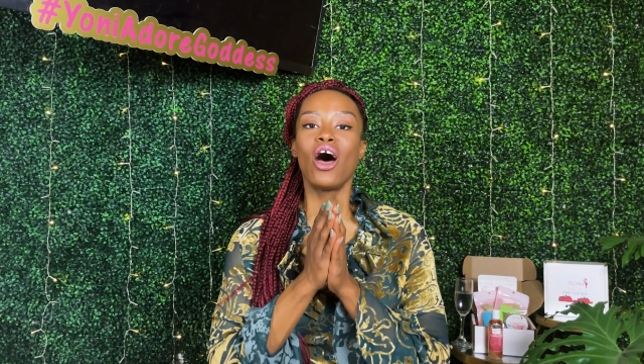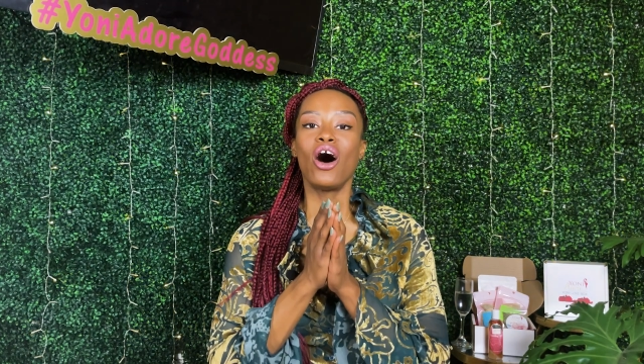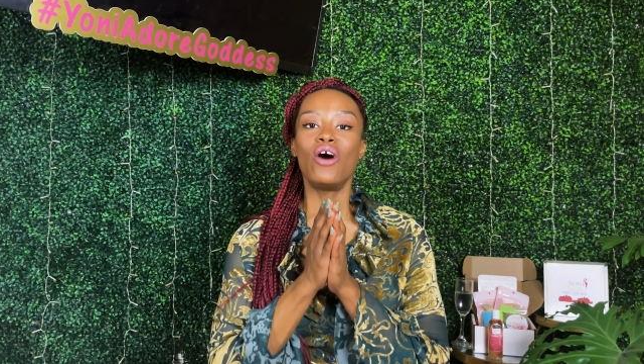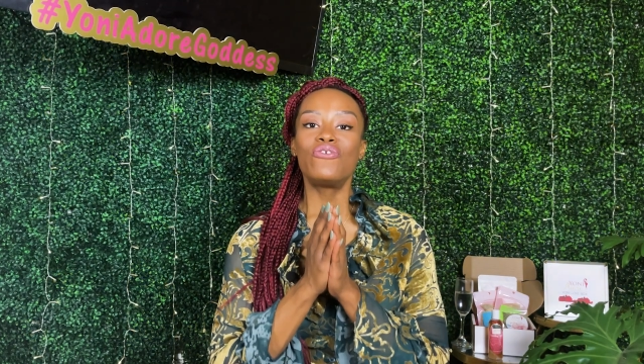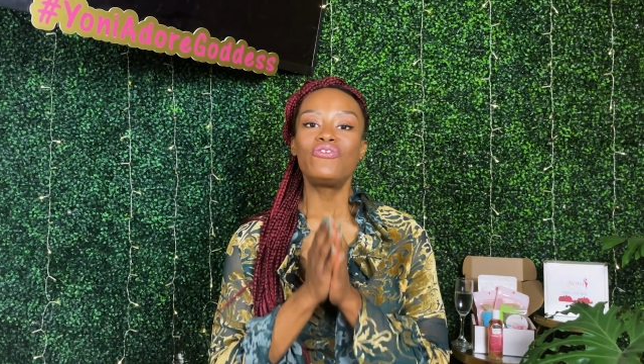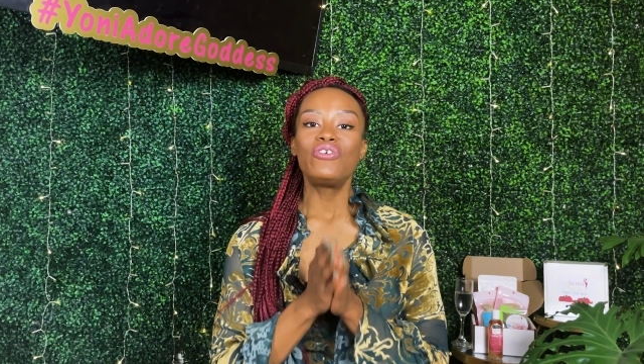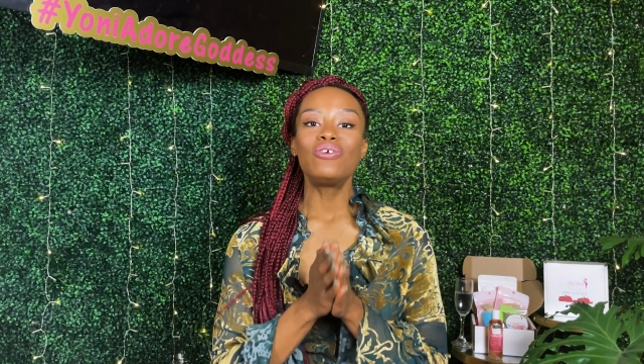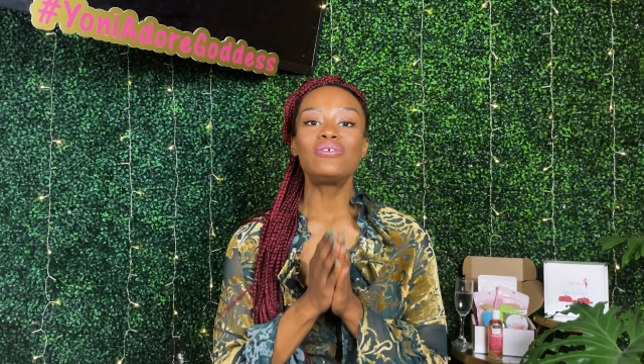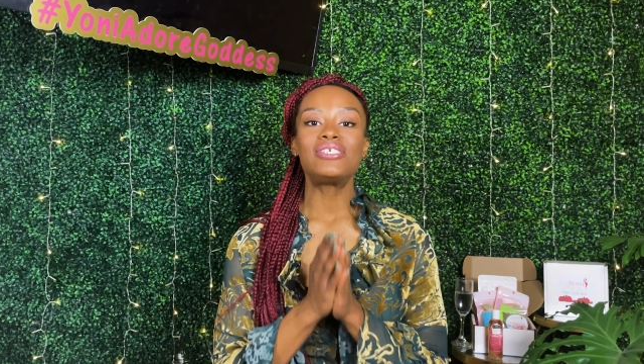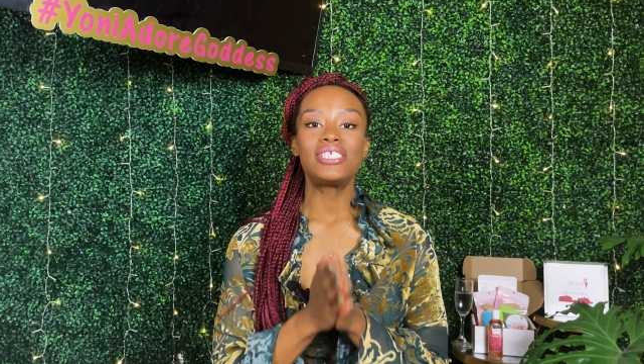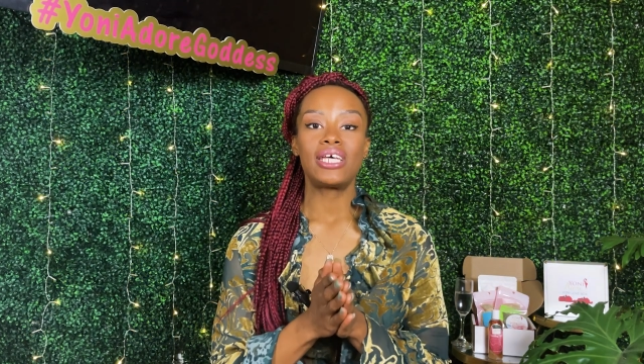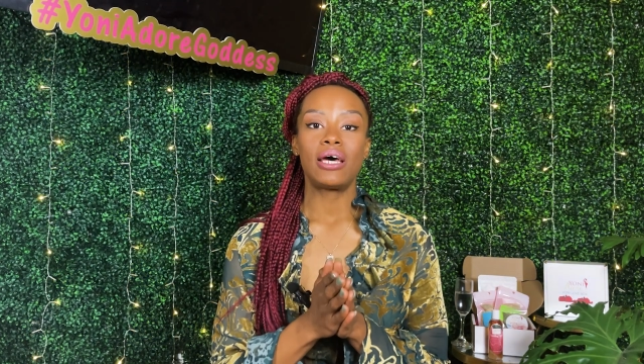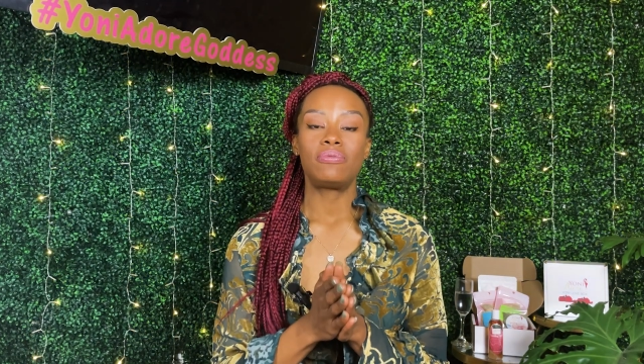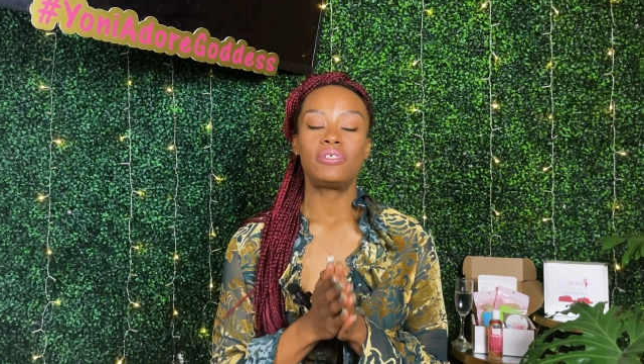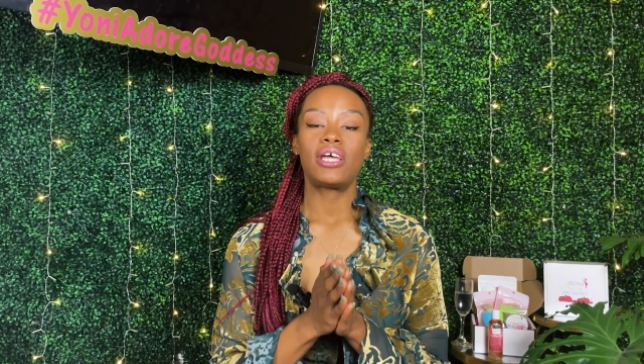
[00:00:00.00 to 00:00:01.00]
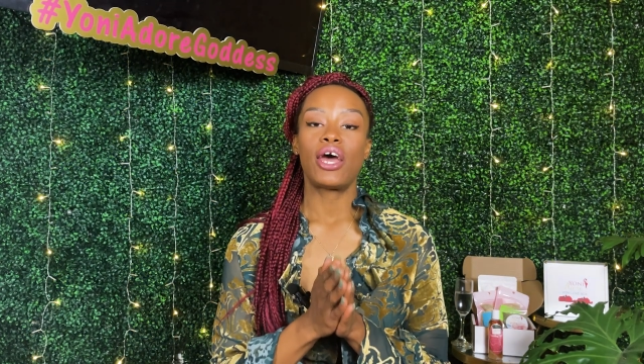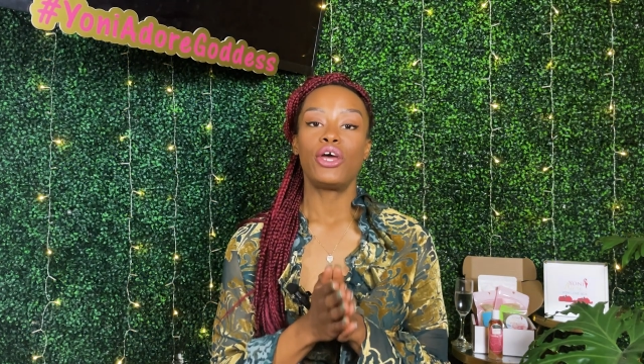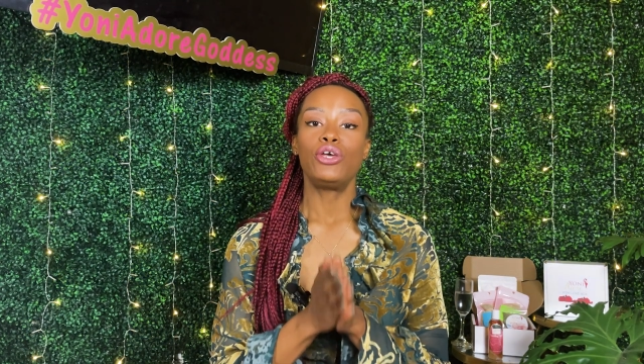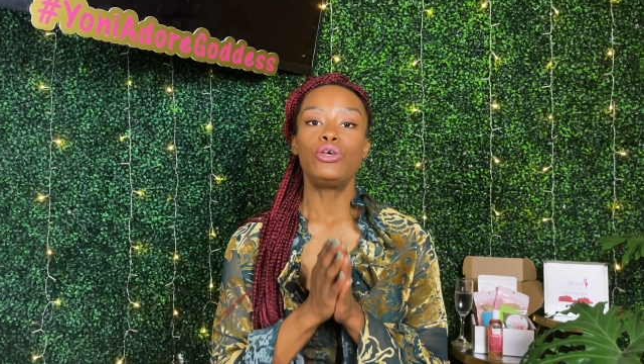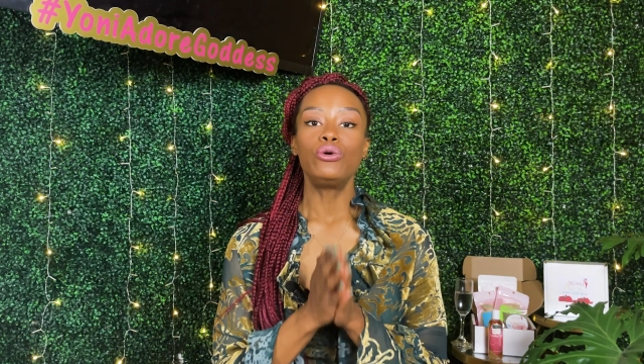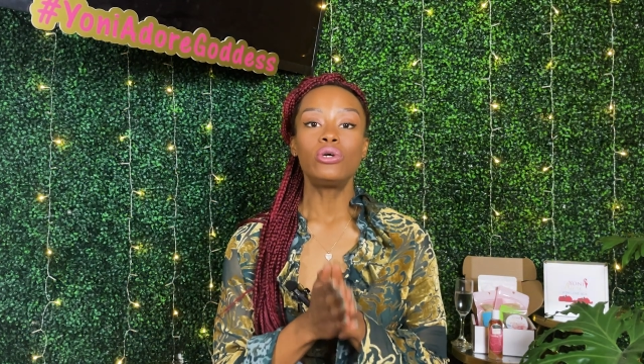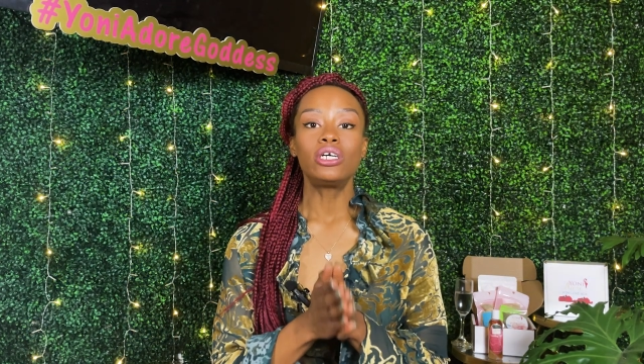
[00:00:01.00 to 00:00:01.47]
a few steps
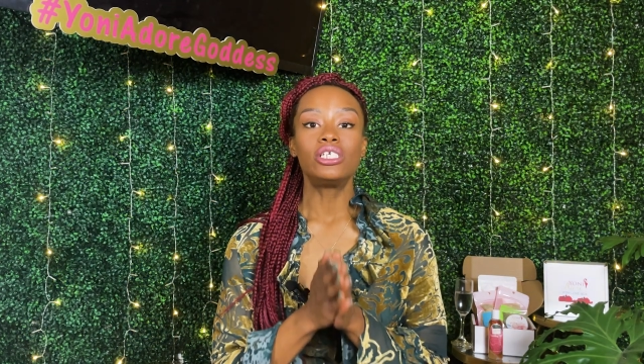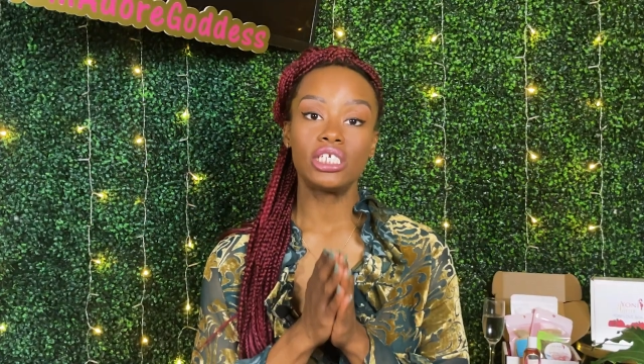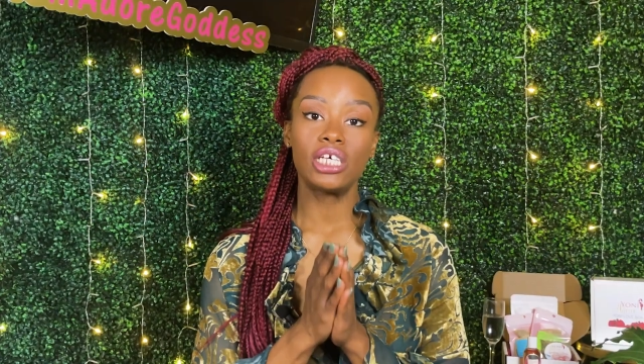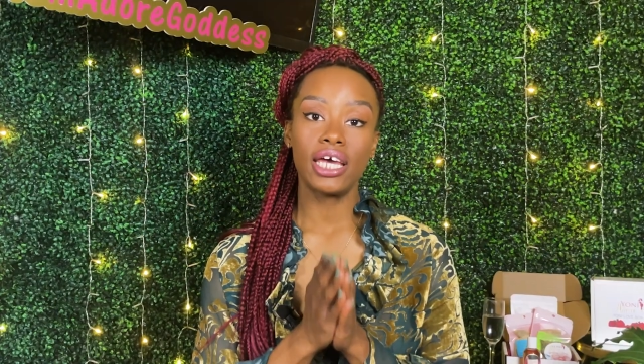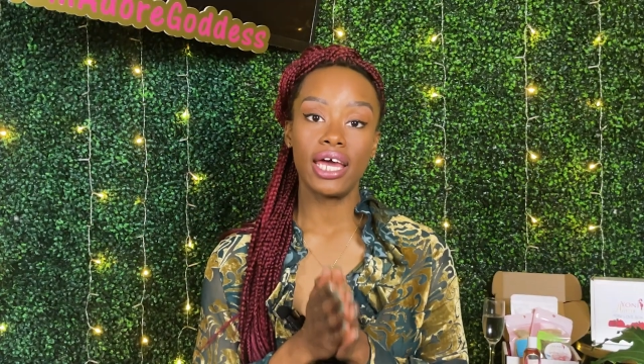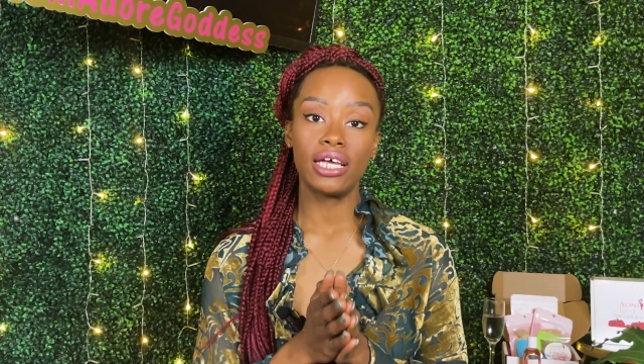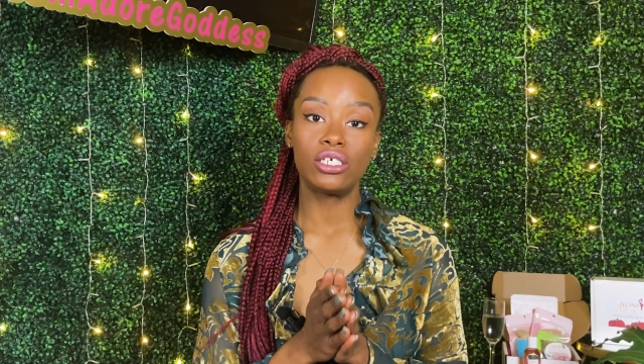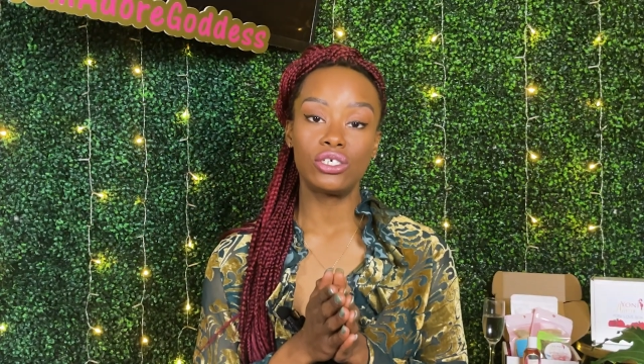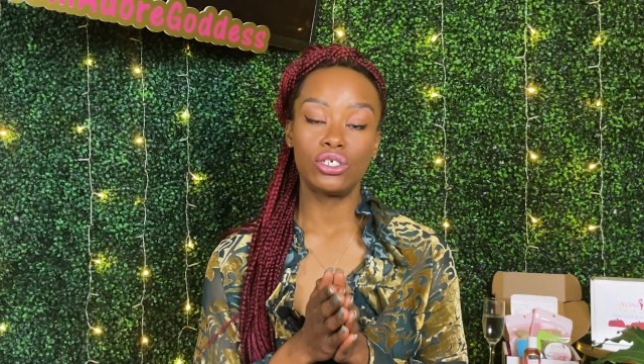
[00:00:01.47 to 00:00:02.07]
that you can take